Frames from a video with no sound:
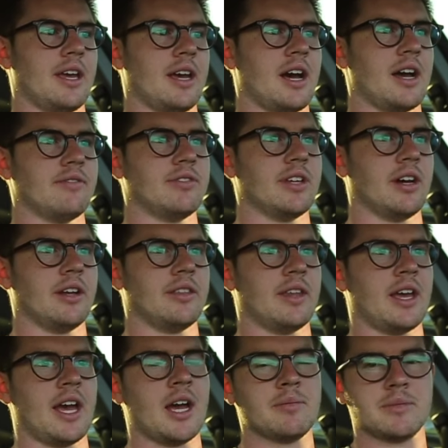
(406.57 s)
I've done
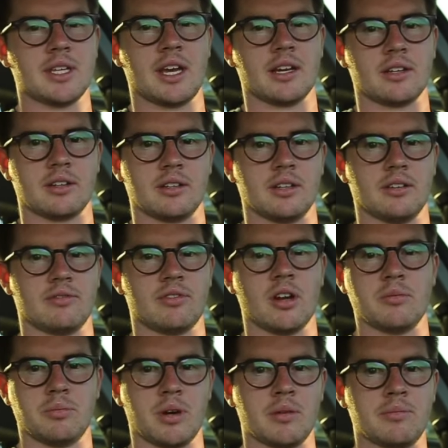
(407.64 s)
the M-Tech
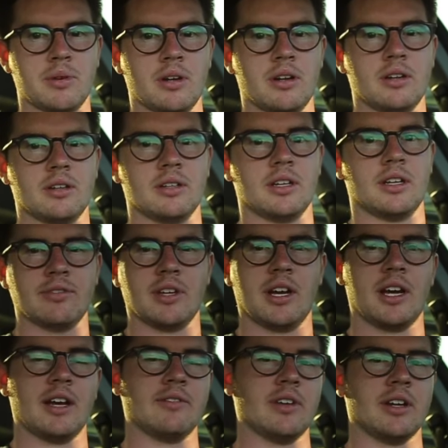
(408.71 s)
front bumper.
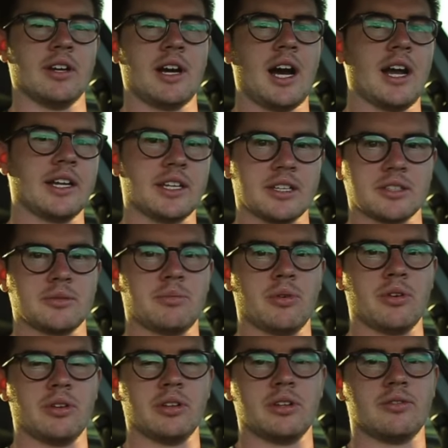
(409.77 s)
I've done a high kick
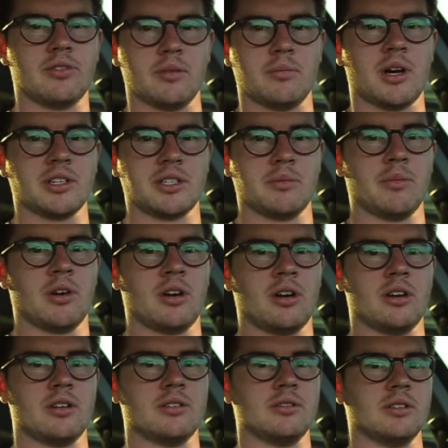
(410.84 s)
spoiler from
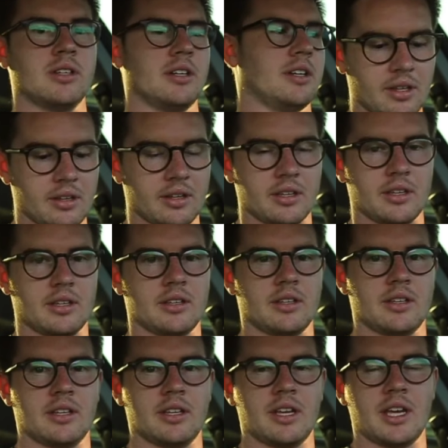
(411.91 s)
Mashimaro.
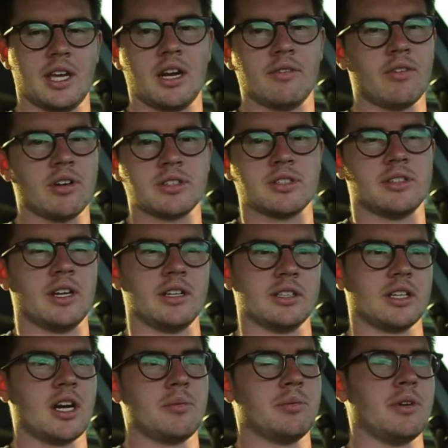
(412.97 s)
And I've also done
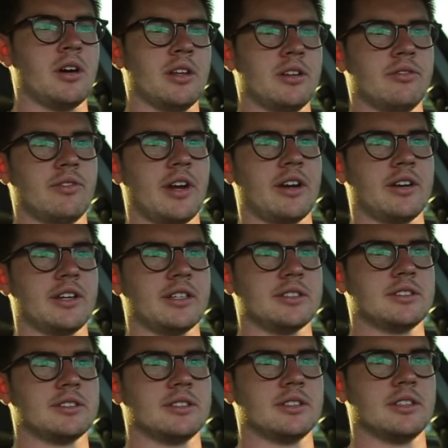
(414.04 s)
a couple other
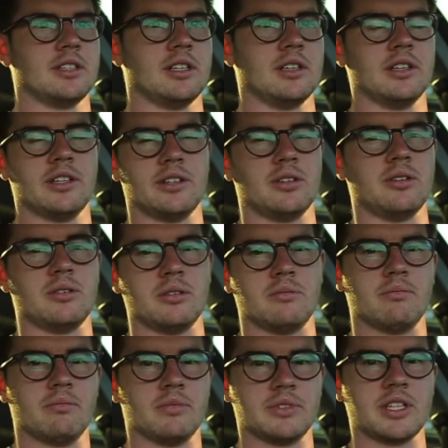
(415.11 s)
various little
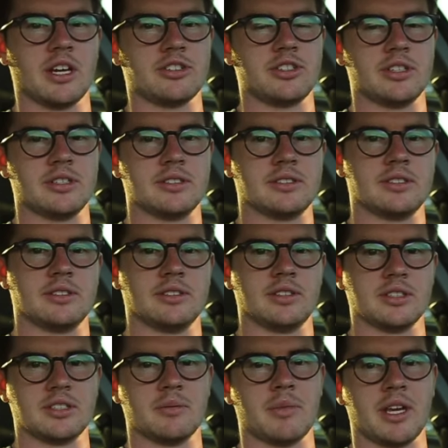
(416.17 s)
touches
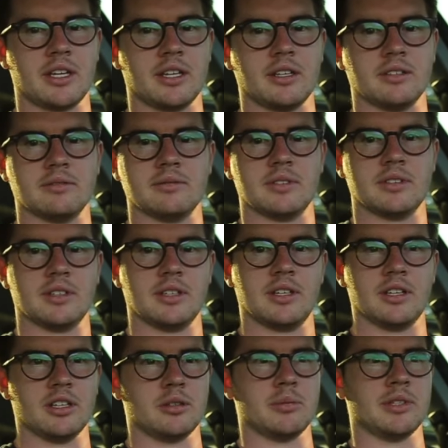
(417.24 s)
just to make it
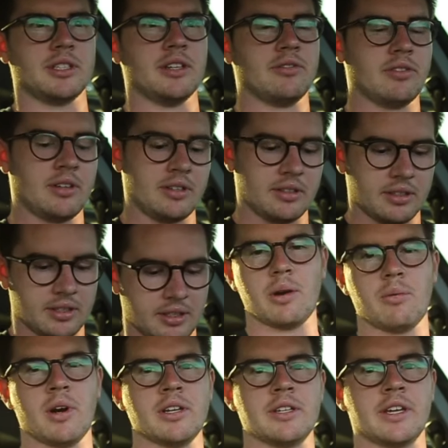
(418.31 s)
a little bit different. I
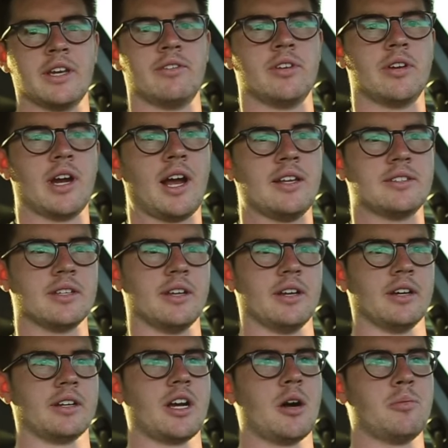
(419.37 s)
wanted to give you guys
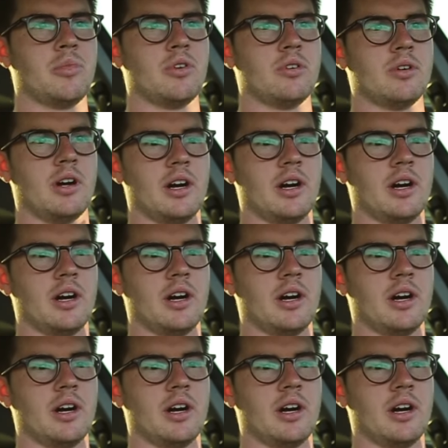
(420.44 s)
a couple